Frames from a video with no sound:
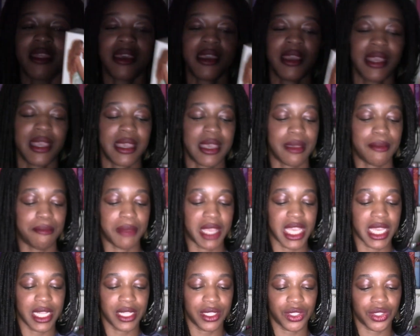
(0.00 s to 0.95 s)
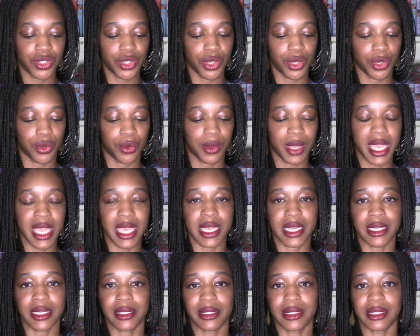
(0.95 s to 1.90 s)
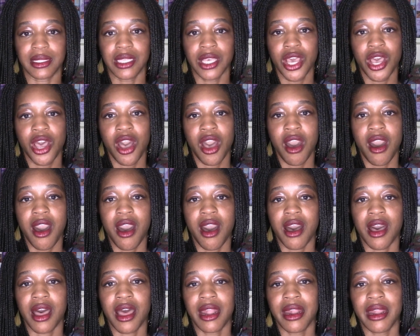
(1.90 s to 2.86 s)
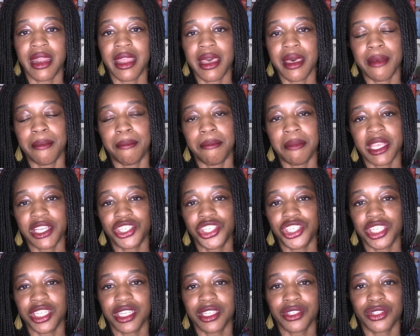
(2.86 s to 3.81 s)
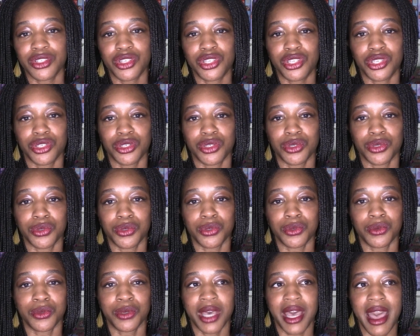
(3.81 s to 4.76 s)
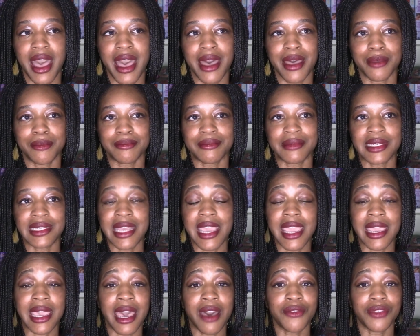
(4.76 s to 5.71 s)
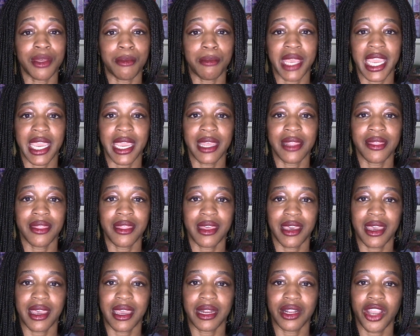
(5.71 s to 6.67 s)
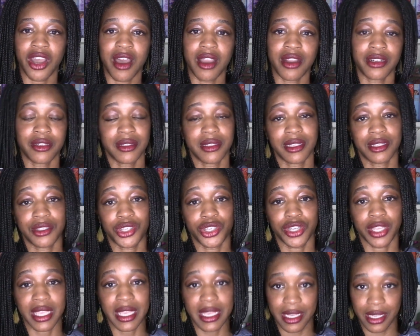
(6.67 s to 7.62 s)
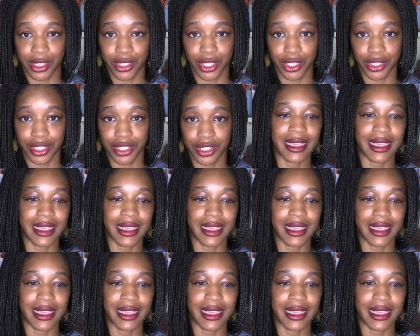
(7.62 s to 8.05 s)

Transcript: that he meets who is on a mission to take out the man that got her sister killed.